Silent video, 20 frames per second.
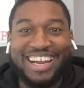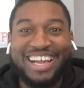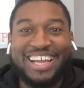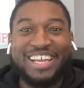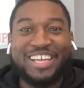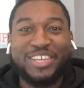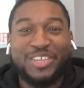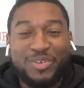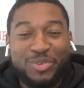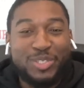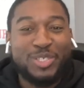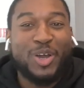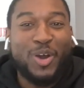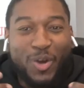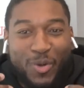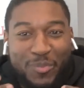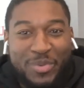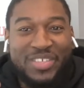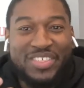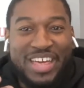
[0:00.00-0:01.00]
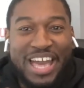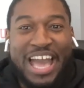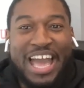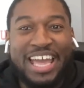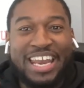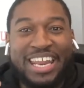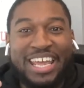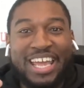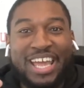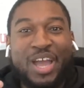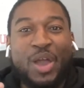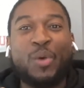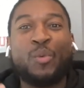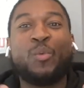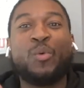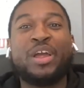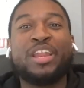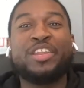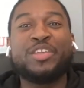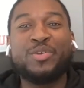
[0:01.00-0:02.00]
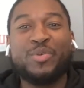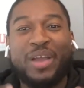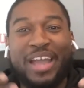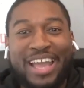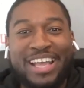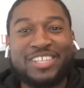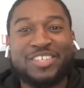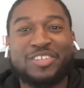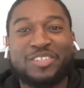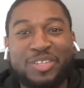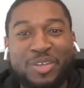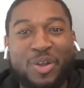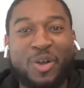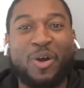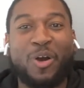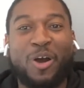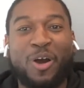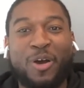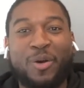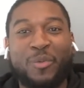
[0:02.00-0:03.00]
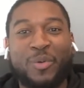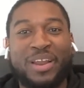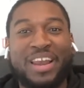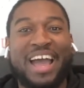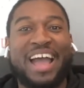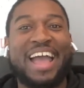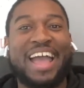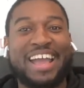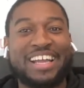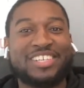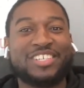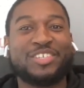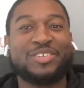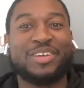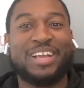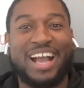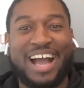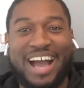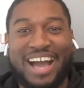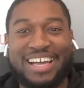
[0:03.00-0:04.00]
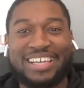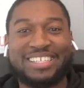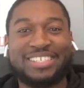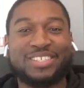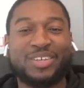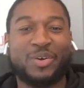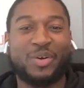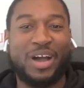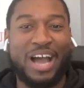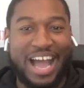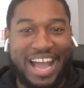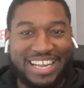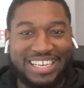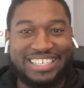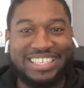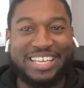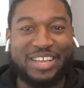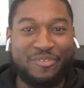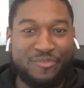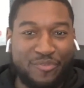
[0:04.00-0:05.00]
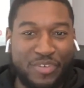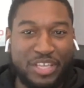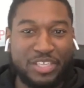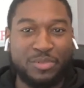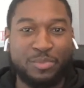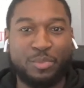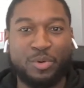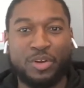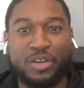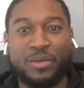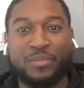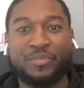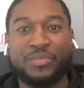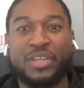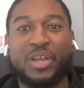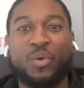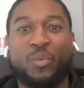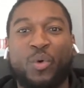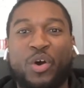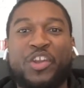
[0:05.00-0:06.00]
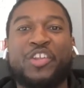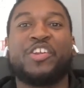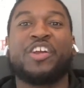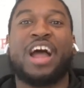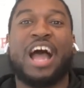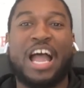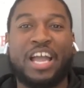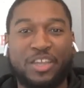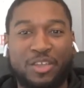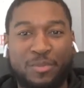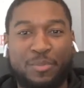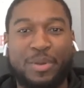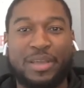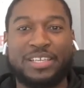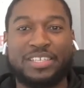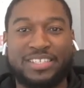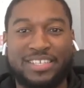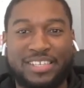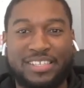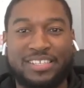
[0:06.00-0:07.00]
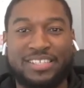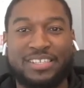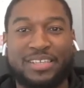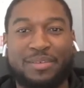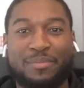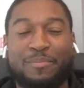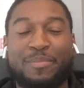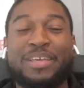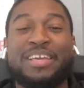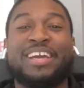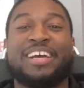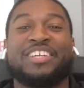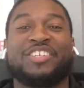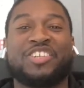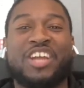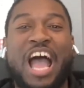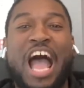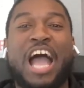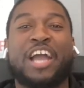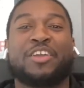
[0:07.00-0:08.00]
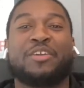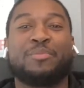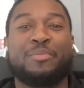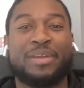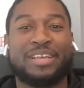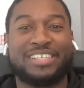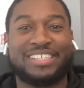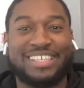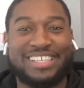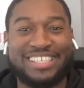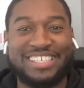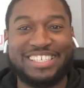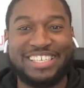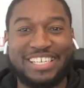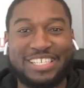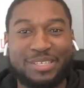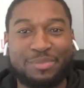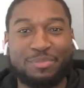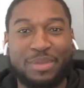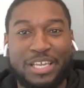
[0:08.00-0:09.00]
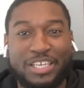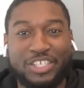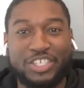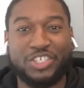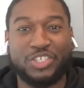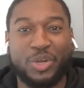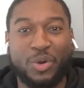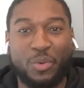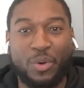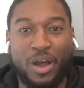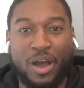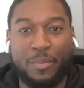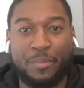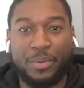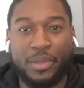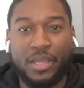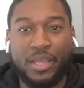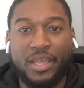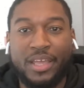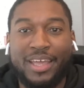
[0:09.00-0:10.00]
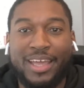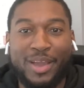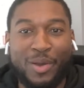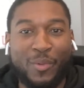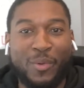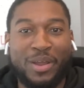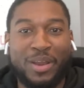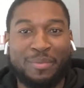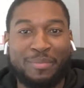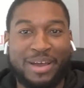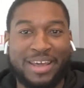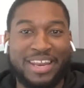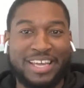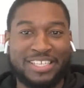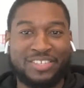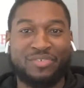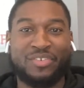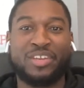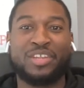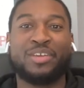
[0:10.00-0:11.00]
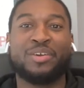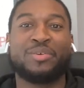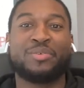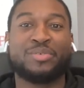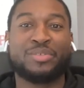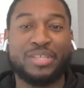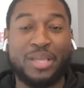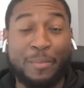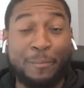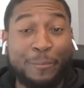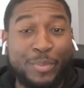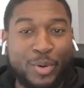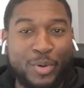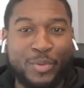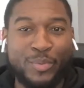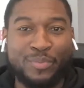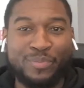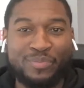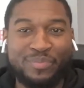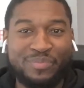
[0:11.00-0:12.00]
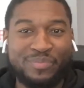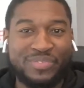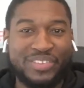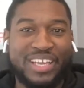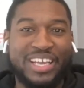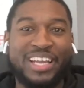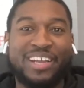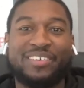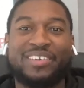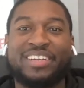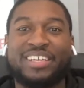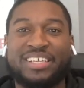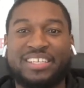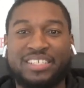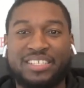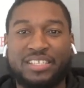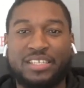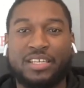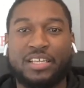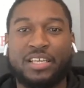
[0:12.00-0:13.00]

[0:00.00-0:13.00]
You told me that when you answered the call when I asked you guys on IG and Facebook, what are your occupations? Because your occupation just may show up in one of my next videos. And boom, here it is.